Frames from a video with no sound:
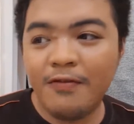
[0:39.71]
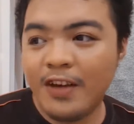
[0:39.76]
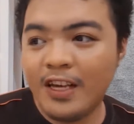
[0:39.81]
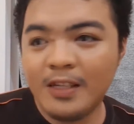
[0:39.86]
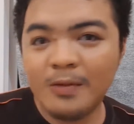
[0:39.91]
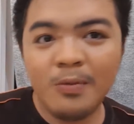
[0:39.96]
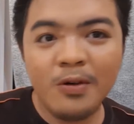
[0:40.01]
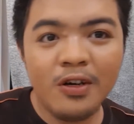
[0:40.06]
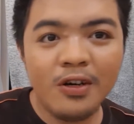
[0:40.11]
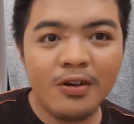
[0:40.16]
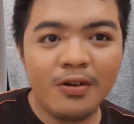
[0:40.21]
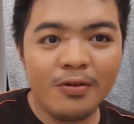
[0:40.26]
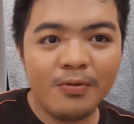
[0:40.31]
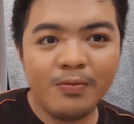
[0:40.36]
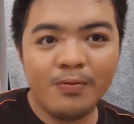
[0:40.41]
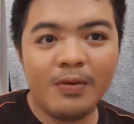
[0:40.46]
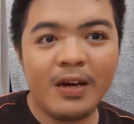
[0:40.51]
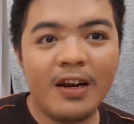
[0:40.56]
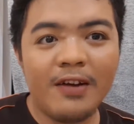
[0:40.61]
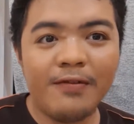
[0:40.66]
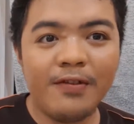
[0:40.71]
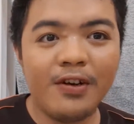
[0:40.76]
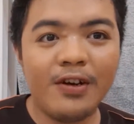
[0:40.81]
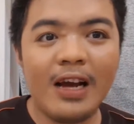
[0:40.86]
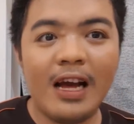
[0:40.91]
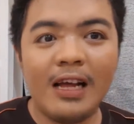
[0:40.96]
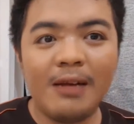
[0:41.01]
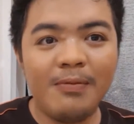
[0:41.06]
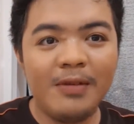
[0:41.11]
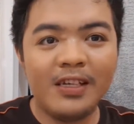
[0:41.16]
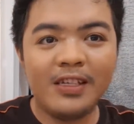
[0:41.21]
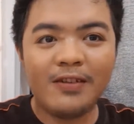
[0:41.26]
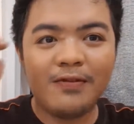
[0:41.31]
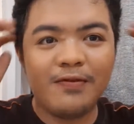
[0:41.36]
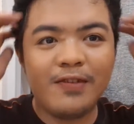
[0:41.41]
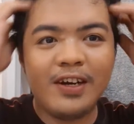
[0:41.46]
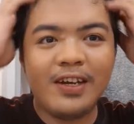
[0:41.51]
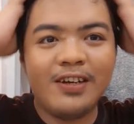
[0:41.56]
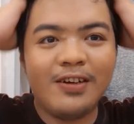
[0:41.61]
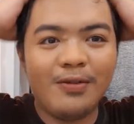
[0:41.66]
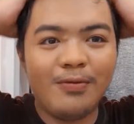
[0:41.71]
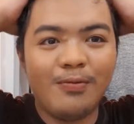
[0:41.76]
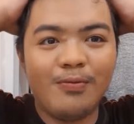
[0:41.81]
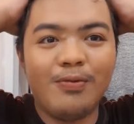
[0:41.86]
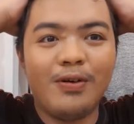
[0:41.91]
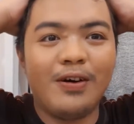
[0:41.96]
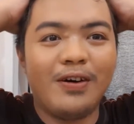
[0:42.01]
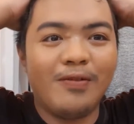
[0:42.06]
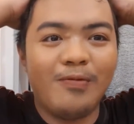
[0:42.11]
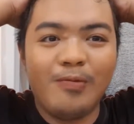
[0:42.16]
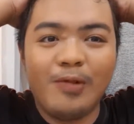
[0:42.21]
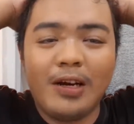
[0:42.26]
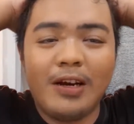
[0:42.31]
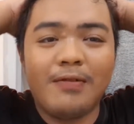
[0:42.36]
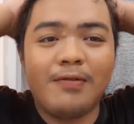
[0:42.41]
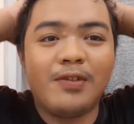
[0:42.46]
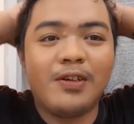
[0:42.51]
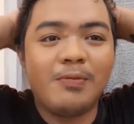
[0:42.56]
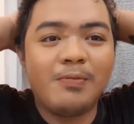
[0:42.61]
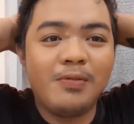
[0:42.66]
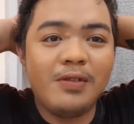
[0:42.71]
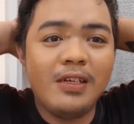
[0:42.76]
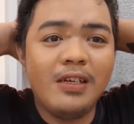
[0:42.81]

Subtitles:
Facebook or whatever, add me as a friend or whatever,